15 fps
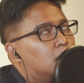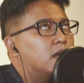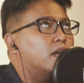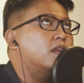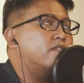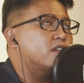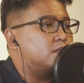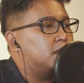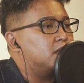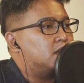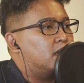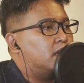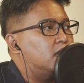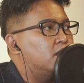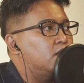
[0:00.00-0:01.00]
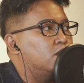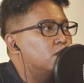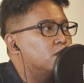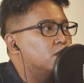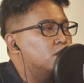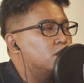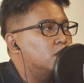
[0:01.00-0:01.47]
in the first place, right? If
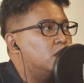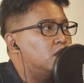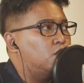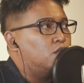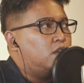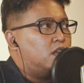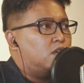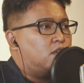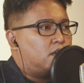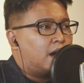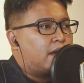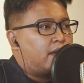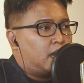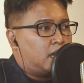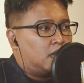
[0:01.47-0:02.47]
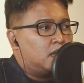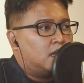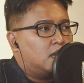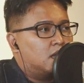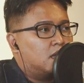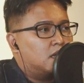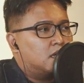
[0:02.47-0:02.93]
you if you did your R and
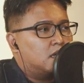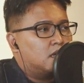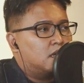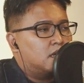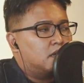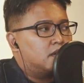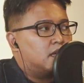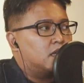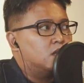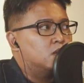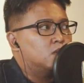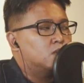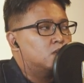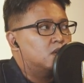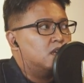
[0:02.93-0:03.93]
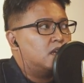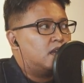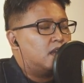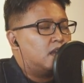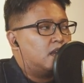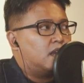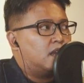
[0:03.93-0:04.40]
D, right, you would
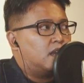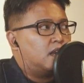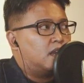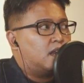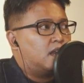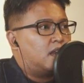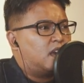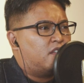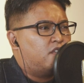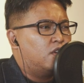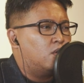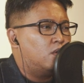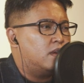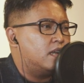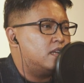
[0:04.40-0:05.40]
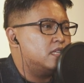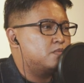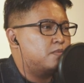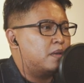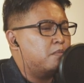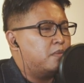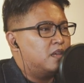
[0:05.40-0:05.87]
have known that
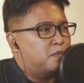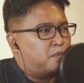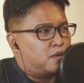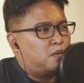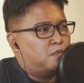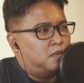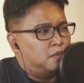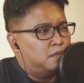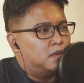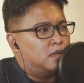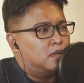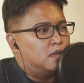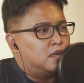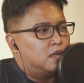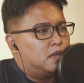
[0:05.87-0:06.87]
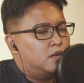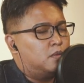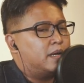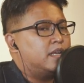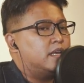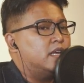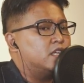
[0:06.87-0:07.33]
this might be a problem. No,
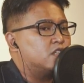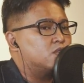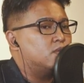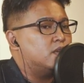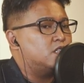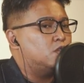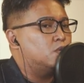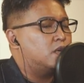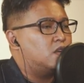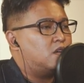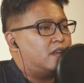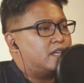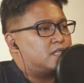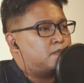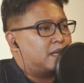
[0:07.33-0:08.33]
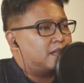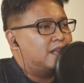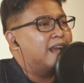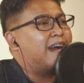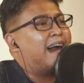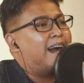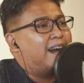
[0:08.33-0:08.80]
but the issue is you were not
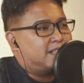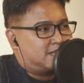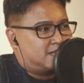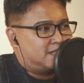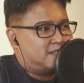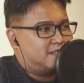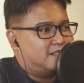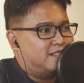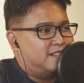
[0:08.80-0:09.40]
expecting us